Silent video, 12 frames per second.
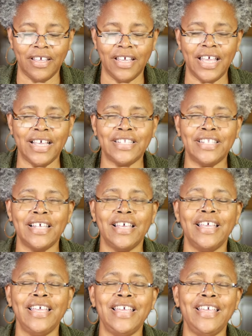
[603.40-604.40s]
as
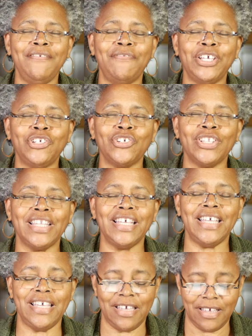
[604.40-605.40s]

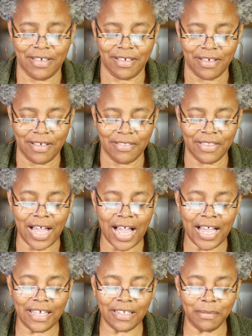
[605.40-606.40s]
eventually the
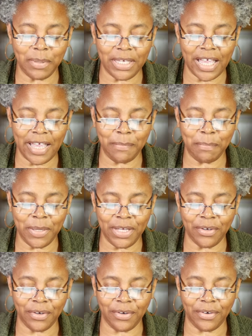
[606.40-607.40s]
island became
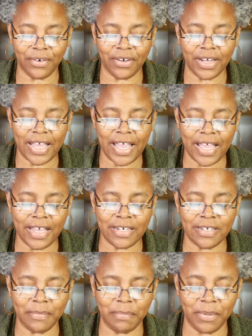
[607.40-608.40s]
bigger
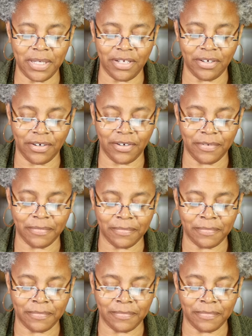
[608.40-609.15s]
and bigger.